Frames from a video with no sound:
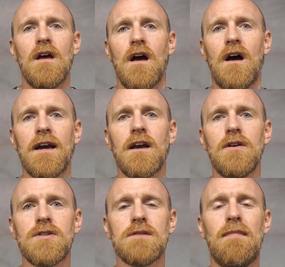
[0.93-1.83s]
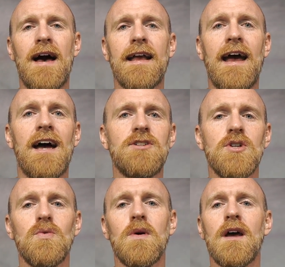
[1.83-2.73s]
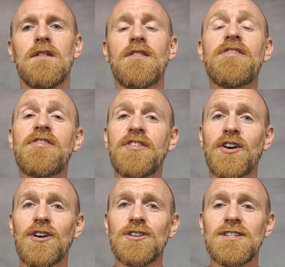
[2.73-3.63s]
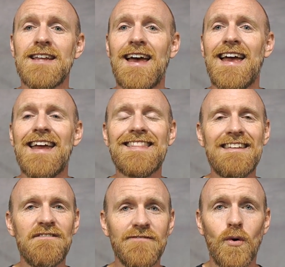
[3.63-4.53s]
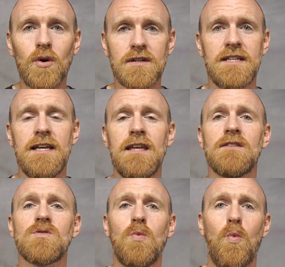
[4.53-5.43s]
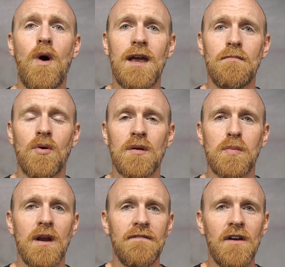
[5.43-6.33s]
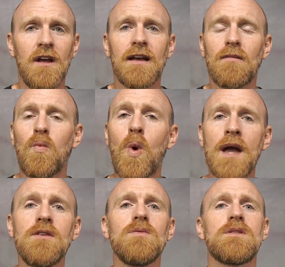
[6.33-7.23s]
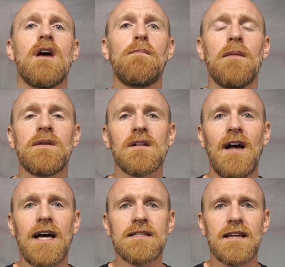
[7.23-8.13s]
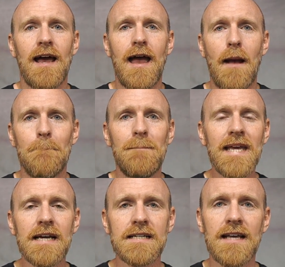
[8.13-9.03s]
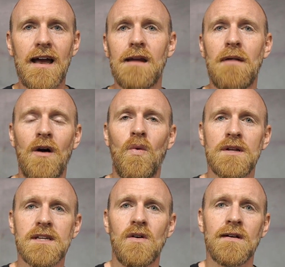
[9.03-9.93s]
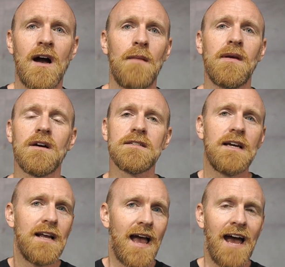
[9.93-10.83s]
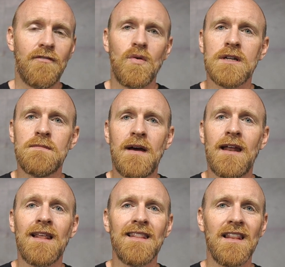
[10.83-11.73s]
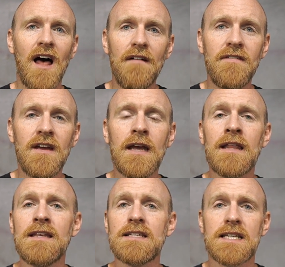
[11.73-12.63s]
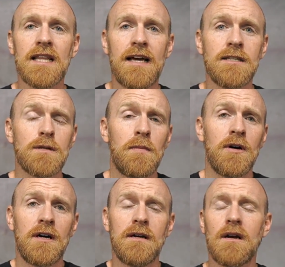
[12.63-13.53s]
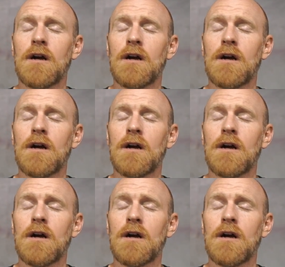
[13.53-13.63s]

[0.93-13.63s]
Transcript: All right, coaches, back at you with Thursday, the 14th whiteboard brief. When you step up to class today, be excited about what's going on because everyone's been loving the sled sprint